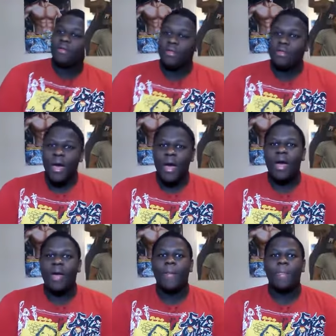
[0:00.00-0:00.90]
This
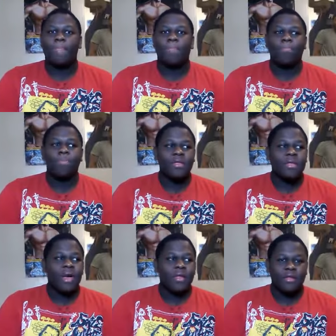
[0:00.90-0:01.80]
guy
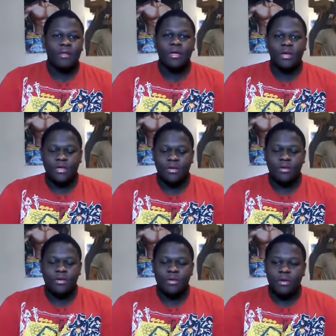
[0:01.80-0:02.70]
is a good
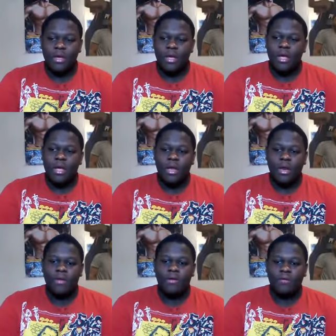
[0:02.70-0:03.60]
shooter,
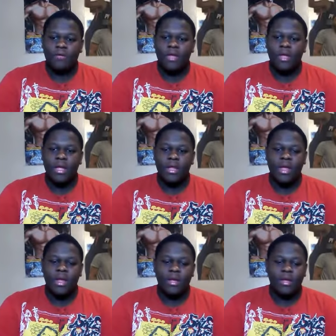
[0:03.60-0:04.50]
and hopefully
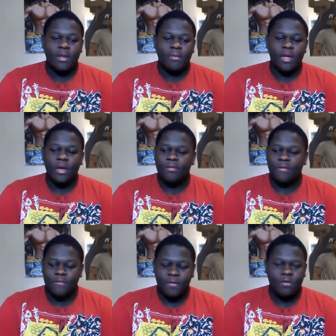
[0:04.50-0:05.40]
in the end he
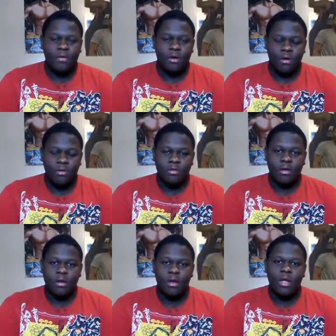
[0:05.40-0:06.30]
becomes a future
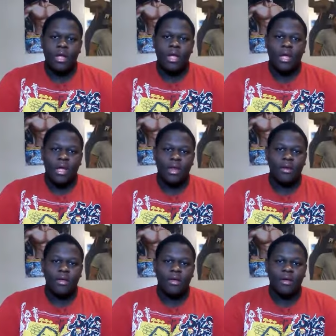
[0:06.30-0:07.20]
All-Star.
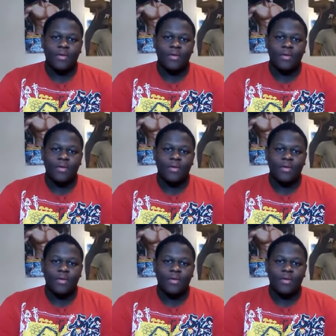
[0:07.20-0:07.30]
And